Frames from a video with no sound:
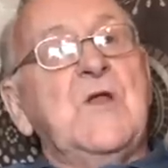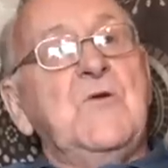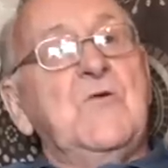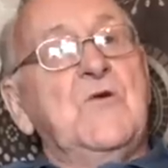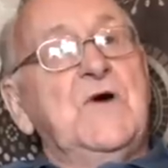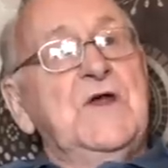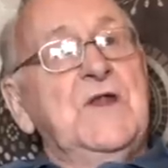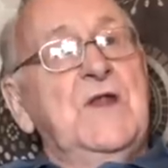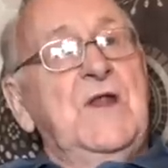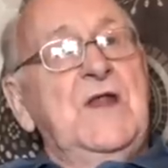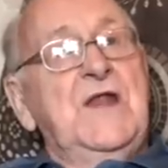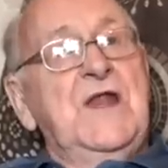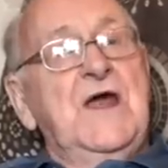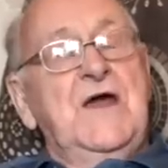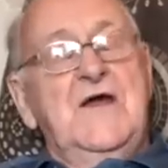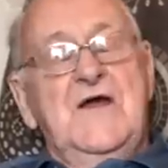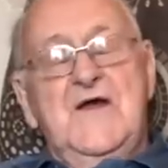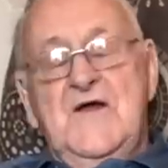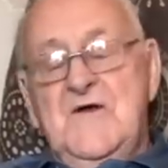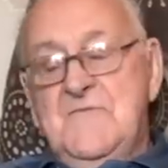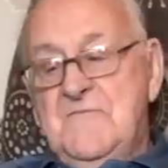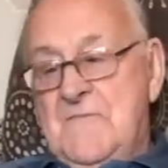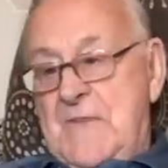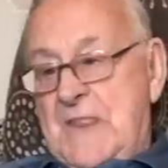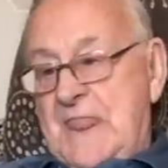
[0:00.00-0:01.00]
when we
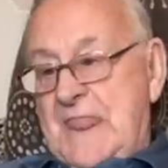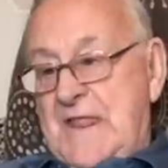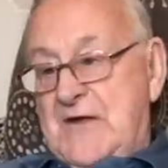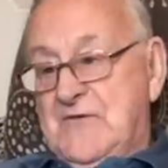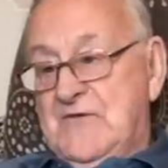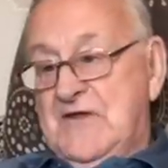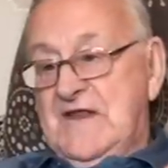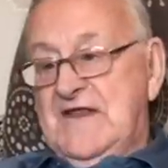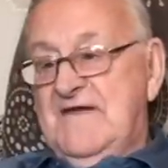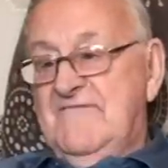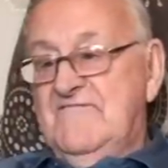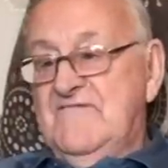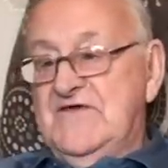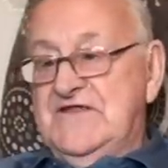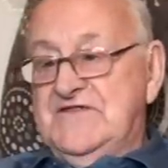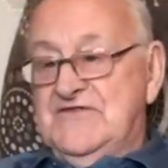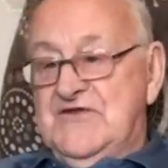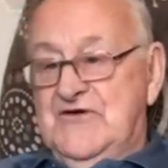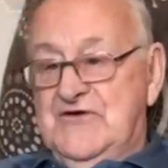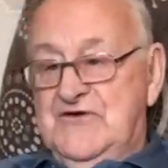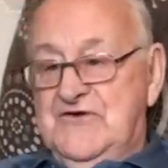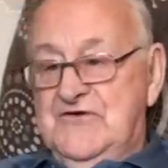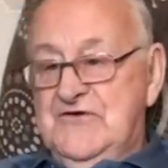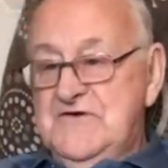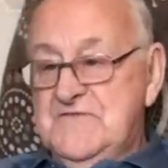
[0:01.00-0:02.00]
were living
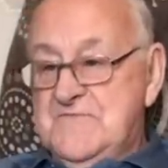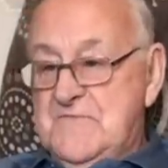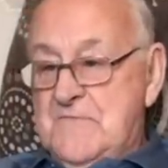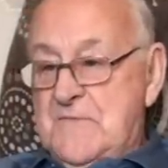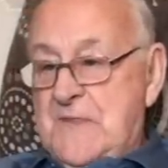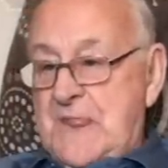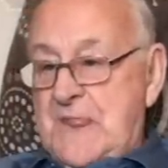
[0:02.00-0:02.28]
there,